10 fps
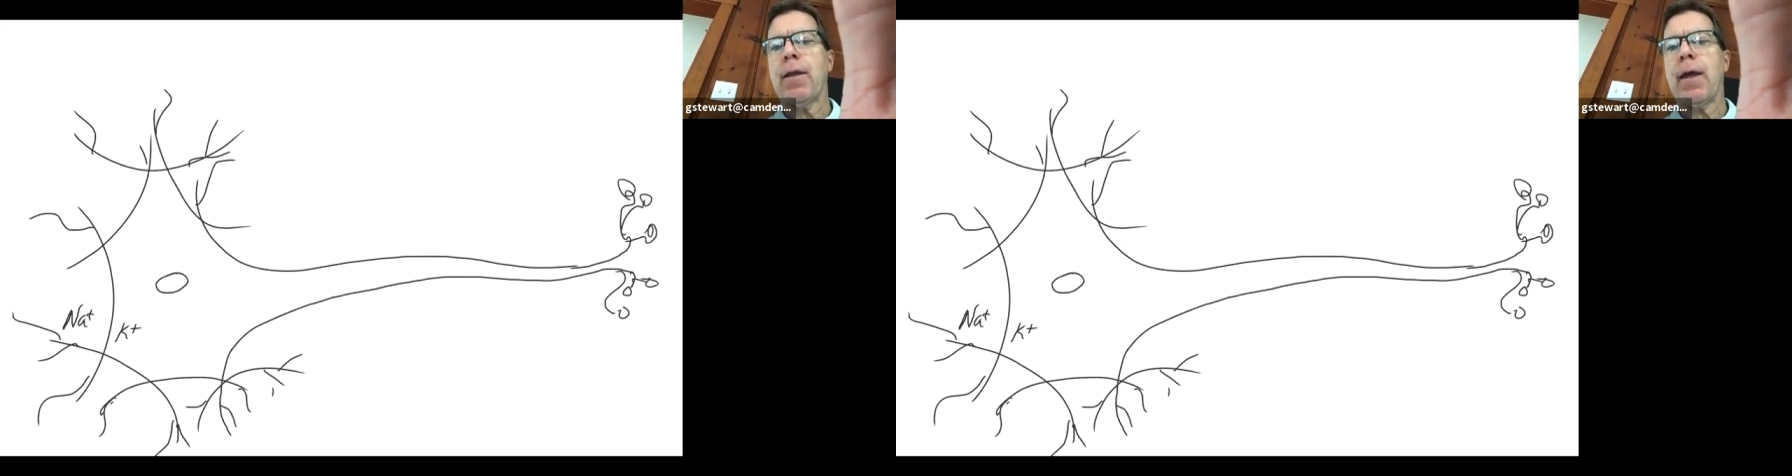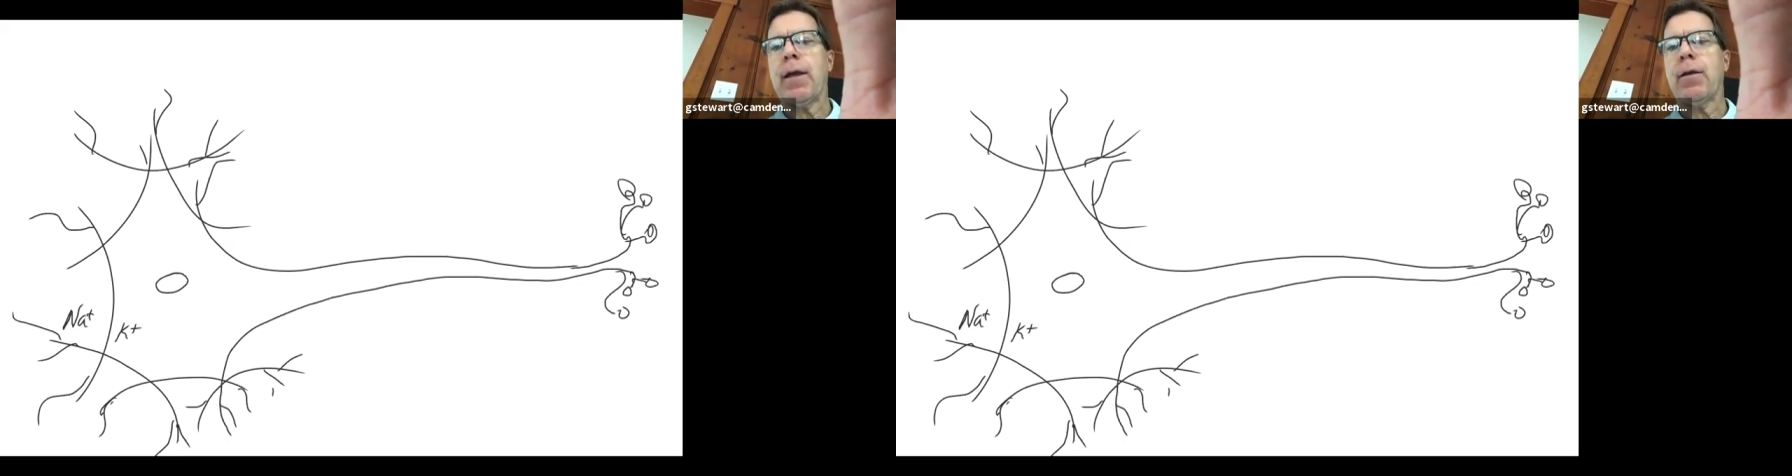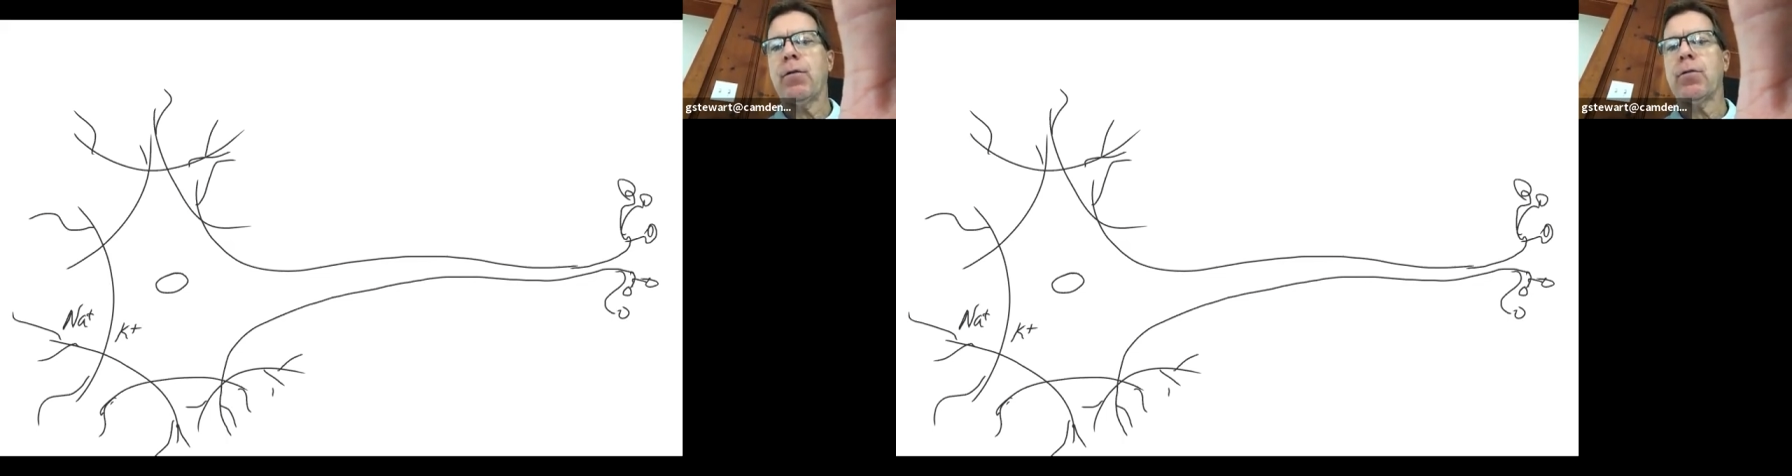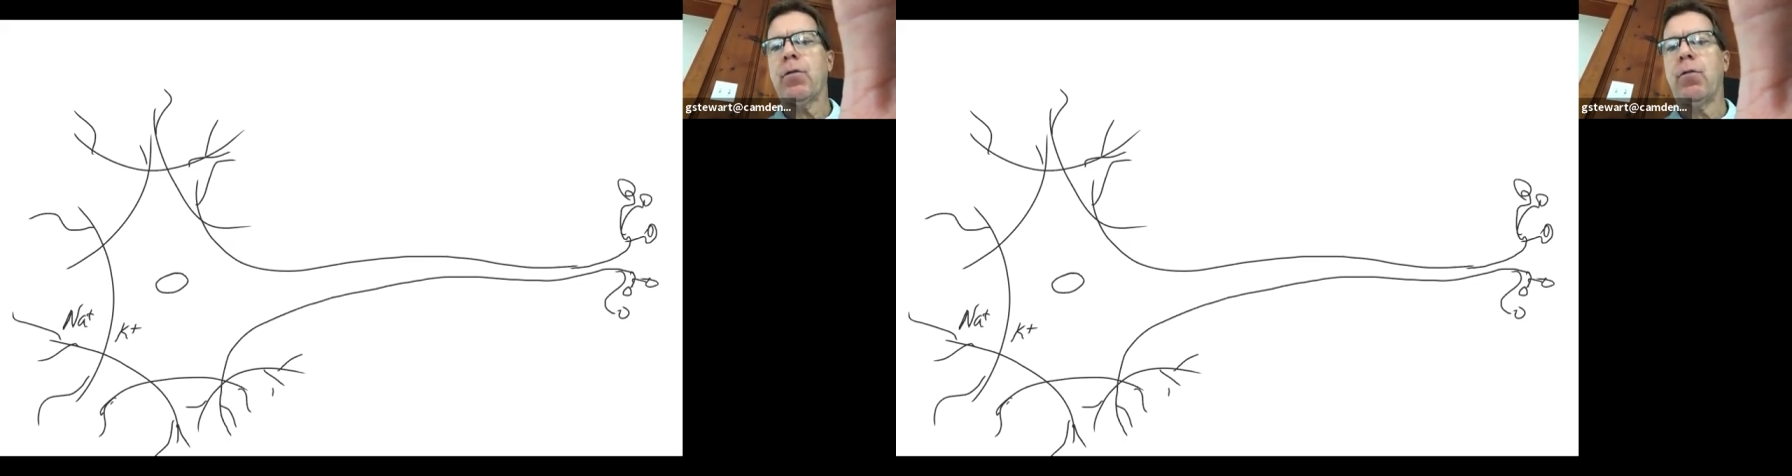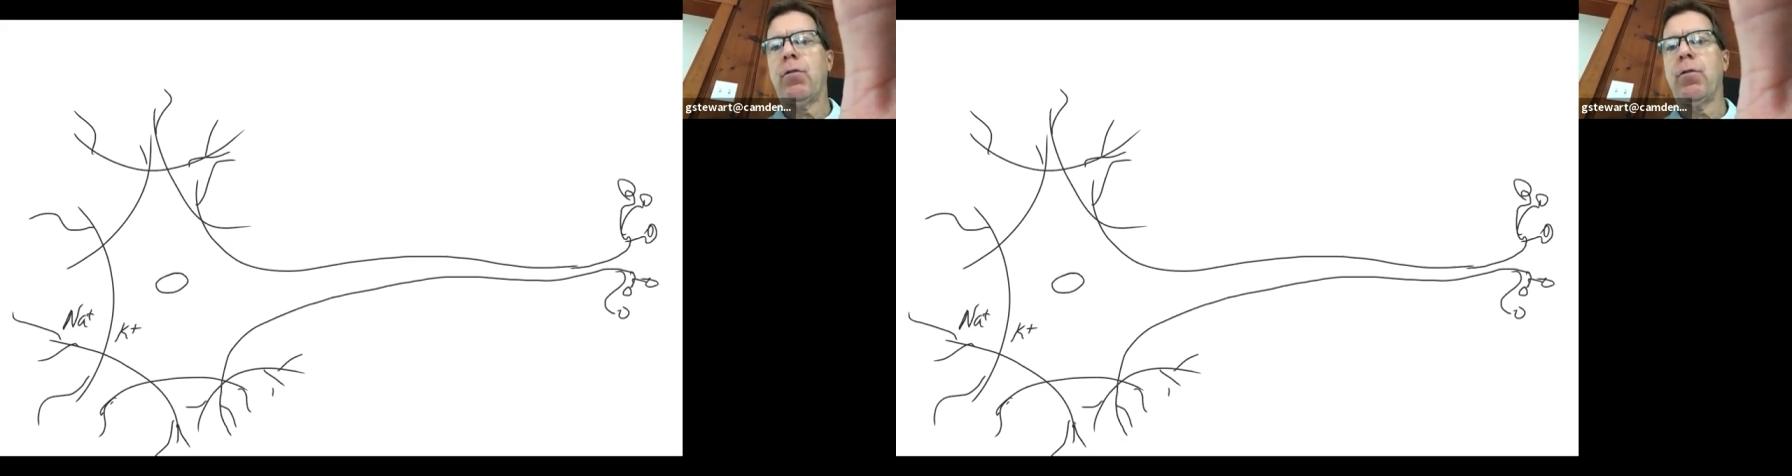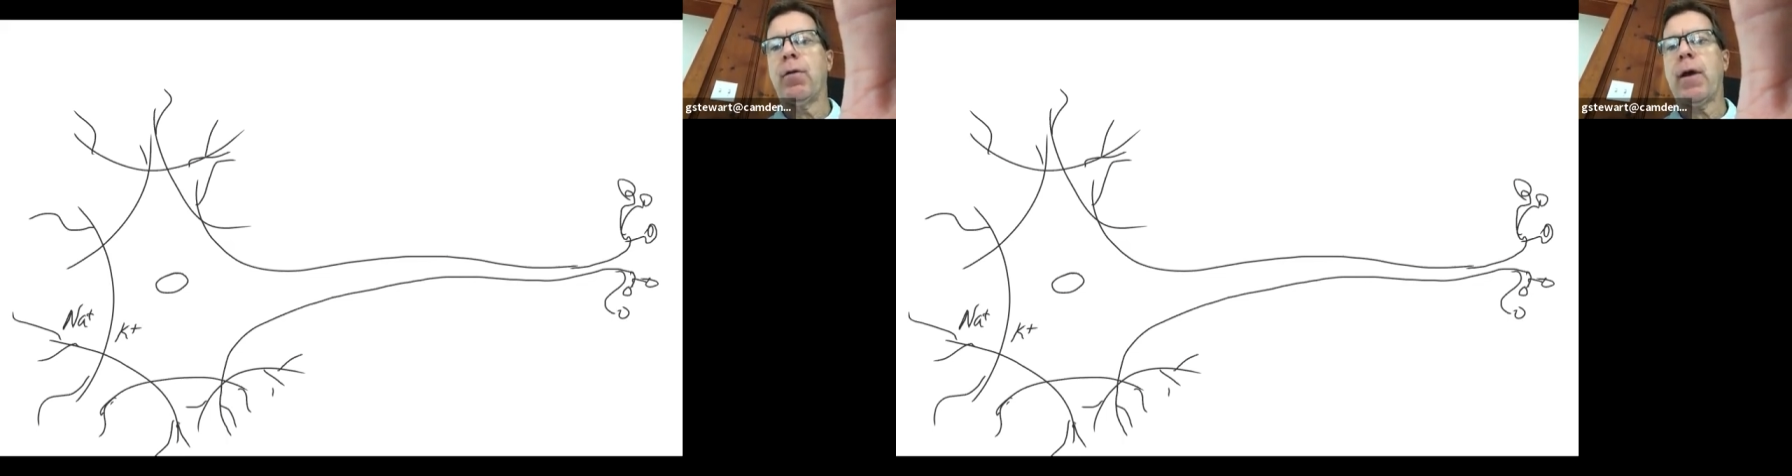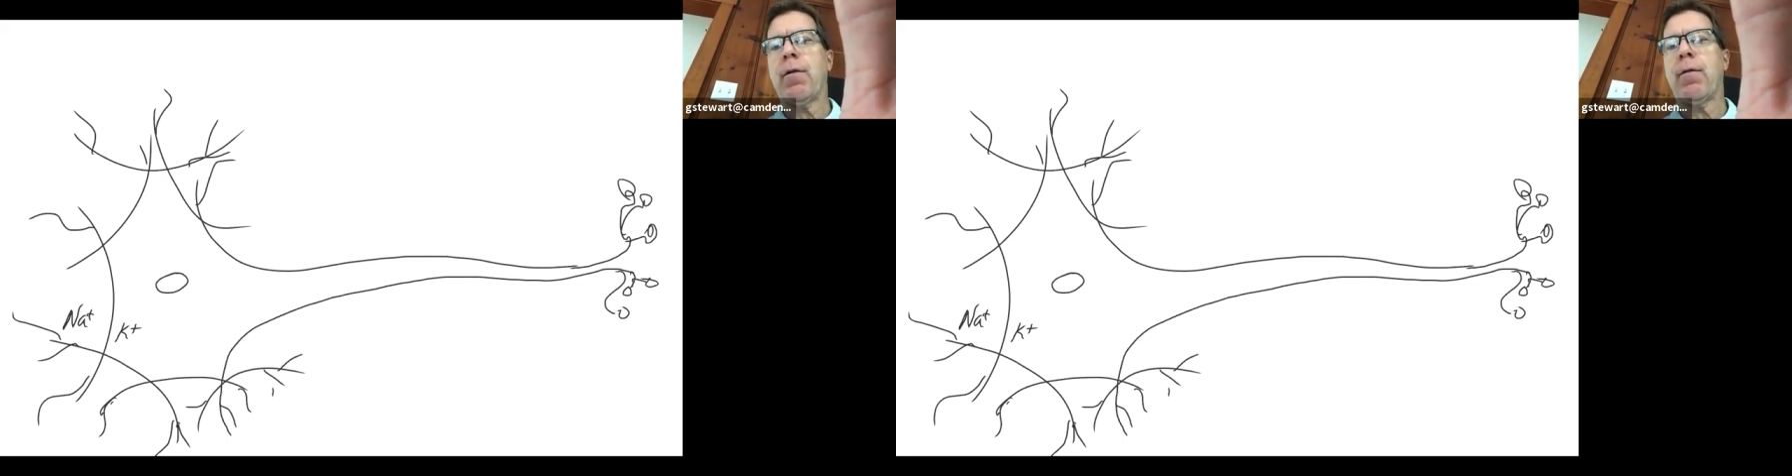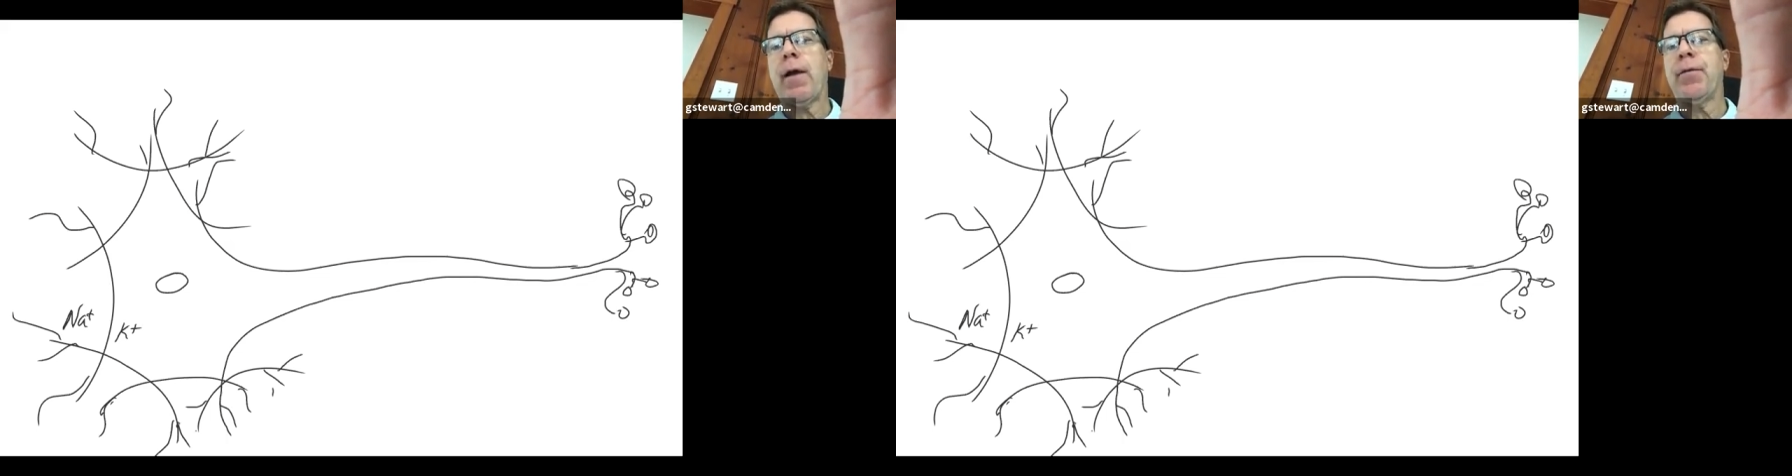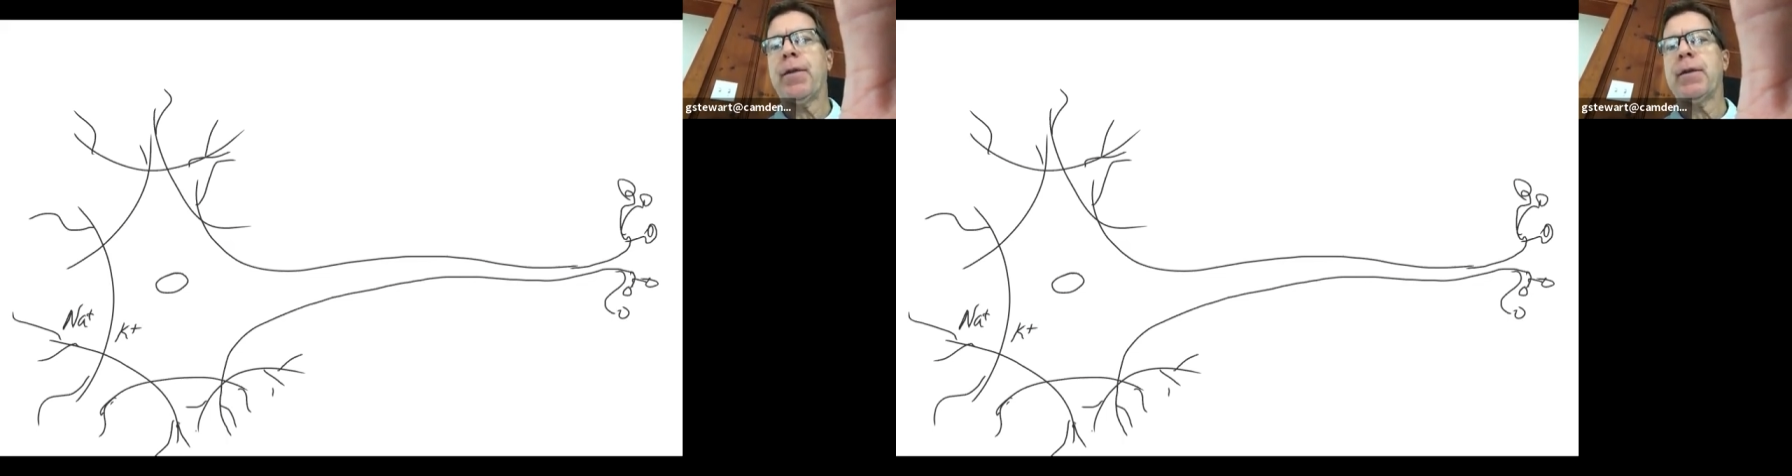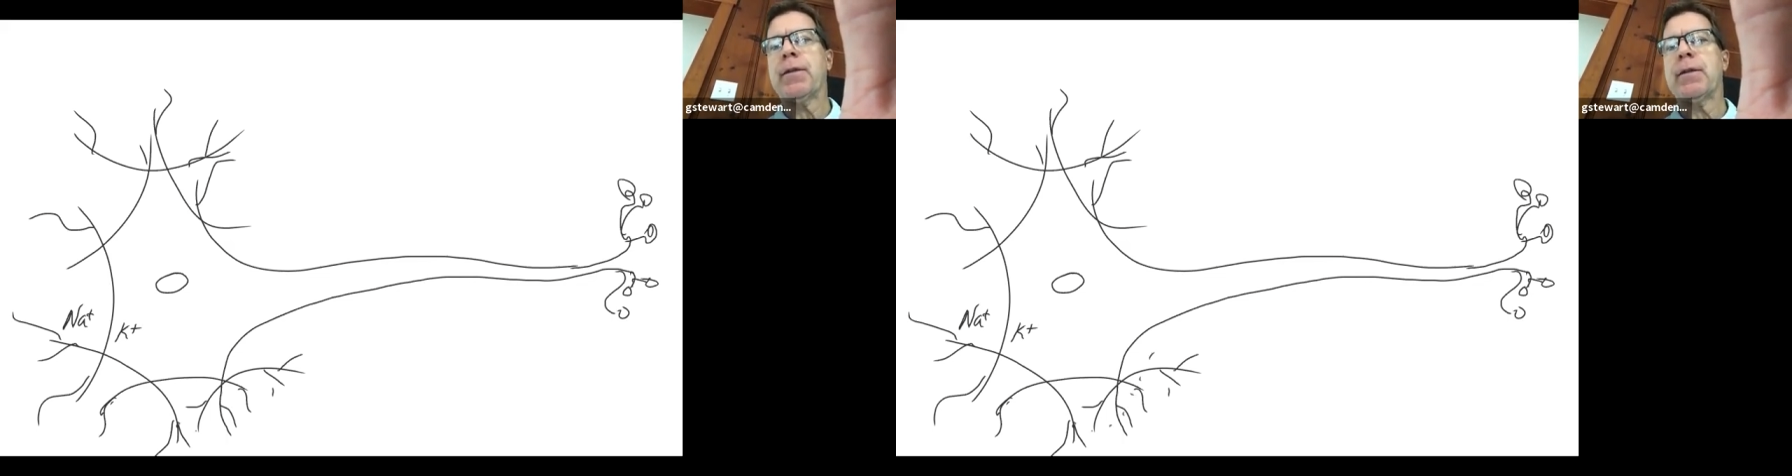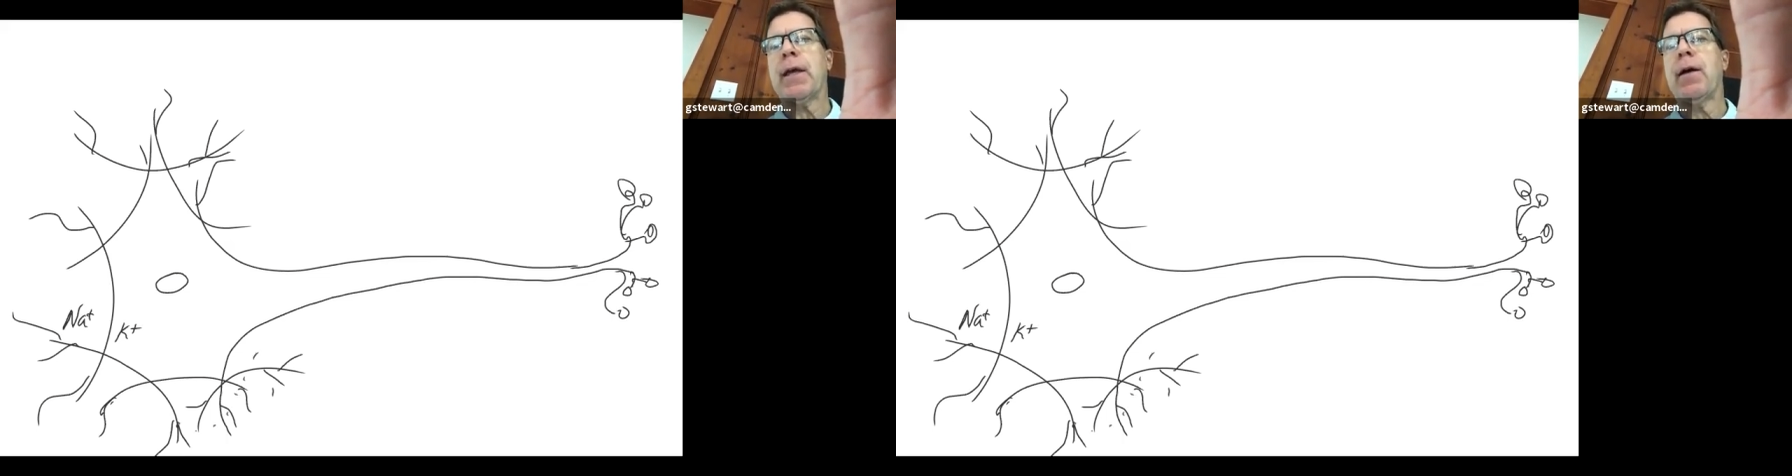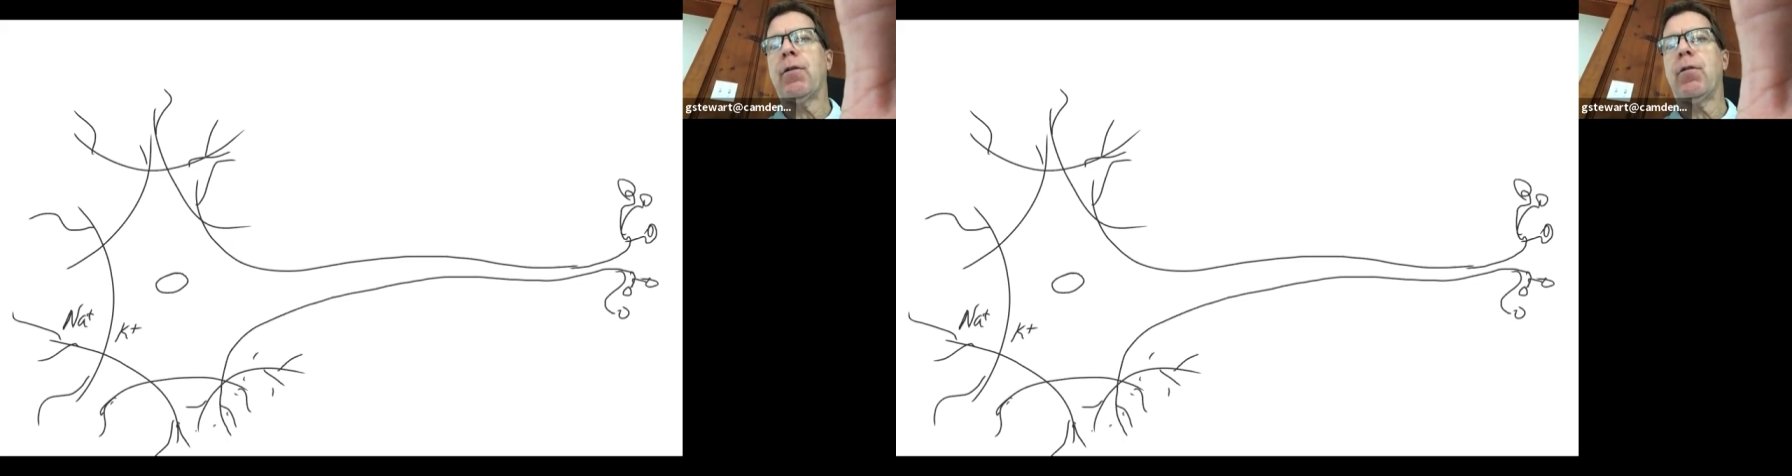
that goes all the way around this cell,